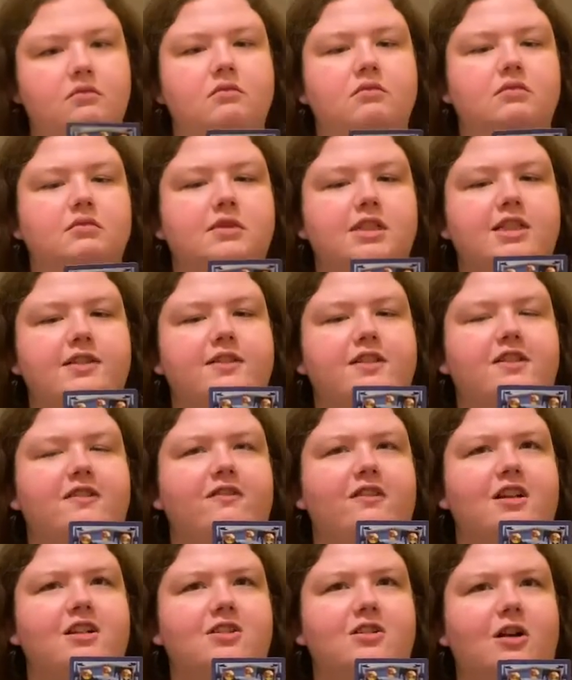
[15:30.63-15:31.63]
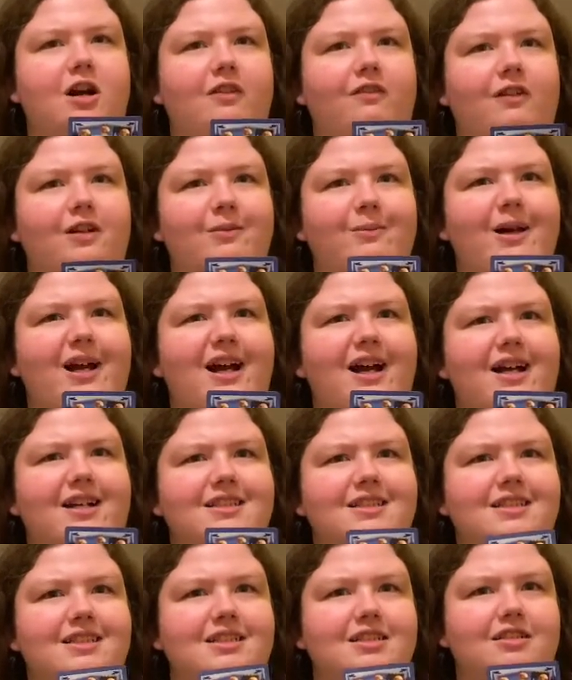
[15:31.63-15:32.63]
this was the first card for the pass,
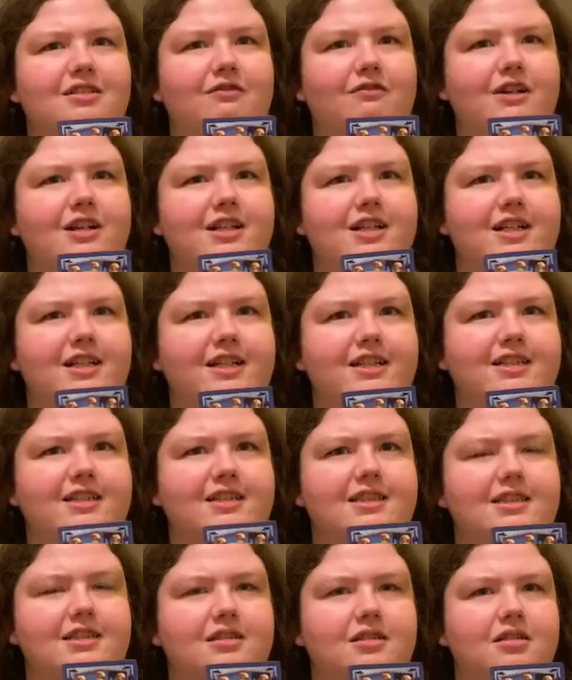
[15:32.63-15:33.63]
which is